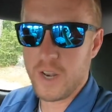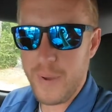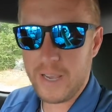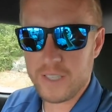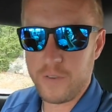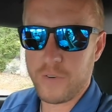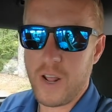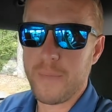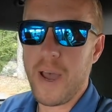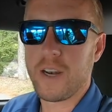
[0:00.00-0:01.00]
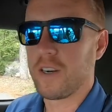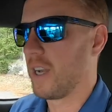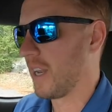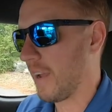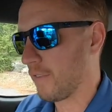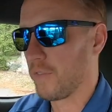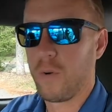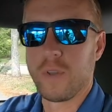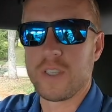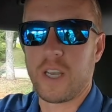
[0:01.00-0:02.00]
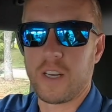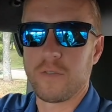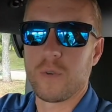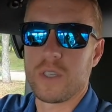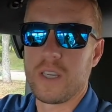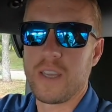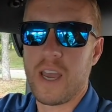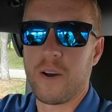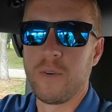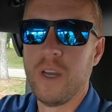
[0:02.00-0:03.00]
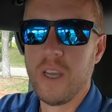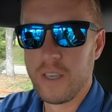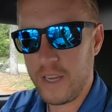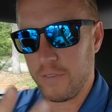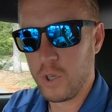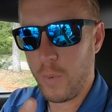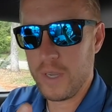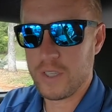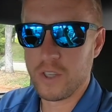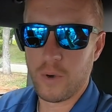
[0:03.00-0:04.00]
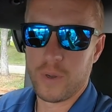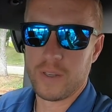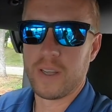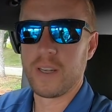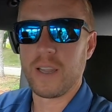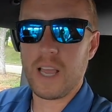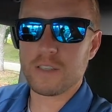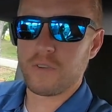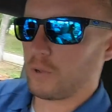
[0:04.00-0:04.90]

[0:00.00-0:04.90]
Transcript: in the back seat for that matter, and they have to fold the second row seat down, you have two ways to do it. In the last